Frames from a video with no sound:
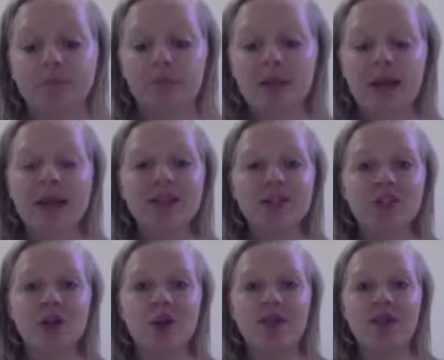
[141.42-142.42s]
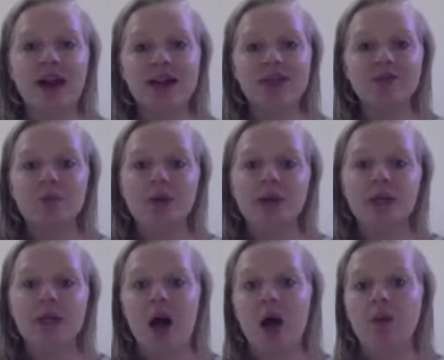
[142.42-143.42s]
And so that's really
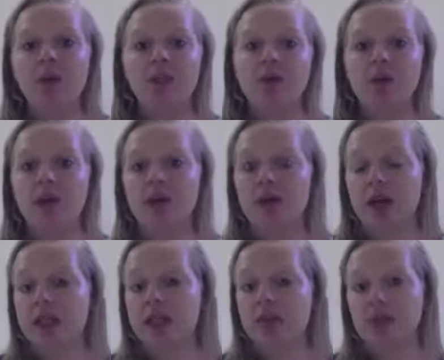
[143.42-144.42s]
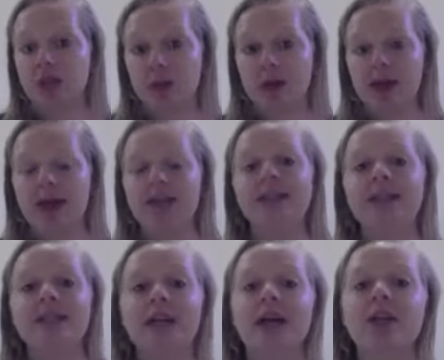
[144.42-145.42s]
not what you want your kids to be doing.
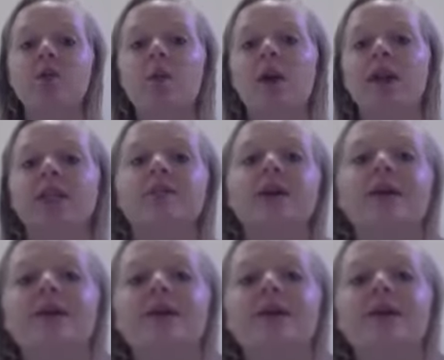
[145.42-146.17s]
Instead, you want it to be in the